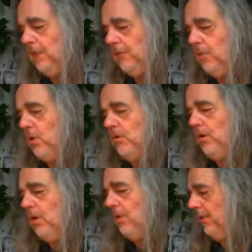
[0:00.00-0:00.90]
it's important to
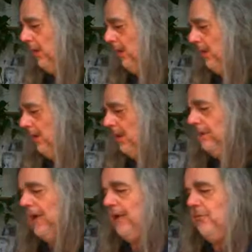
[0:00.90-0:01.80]
know that I'm
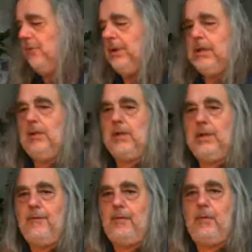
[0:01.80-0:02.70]
not really
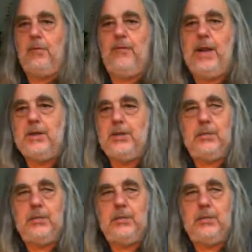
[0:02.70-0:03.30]
looking for perfection.